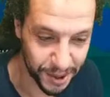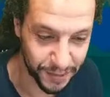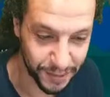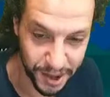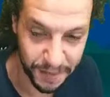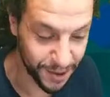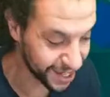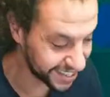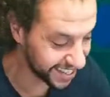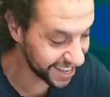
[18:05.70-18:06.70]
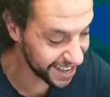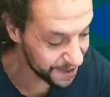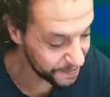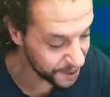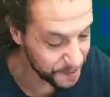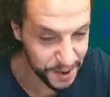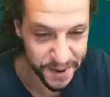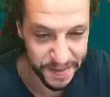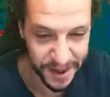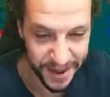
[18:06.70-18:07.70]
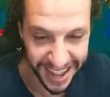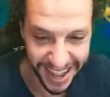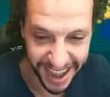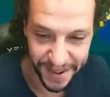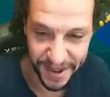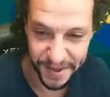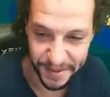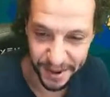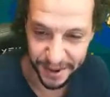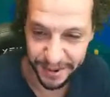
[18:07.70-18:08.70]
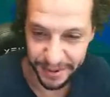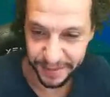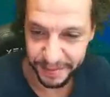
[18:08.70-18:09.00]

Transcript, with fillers: sorority for you. Britsky! Boom boom baby! How are you, bro?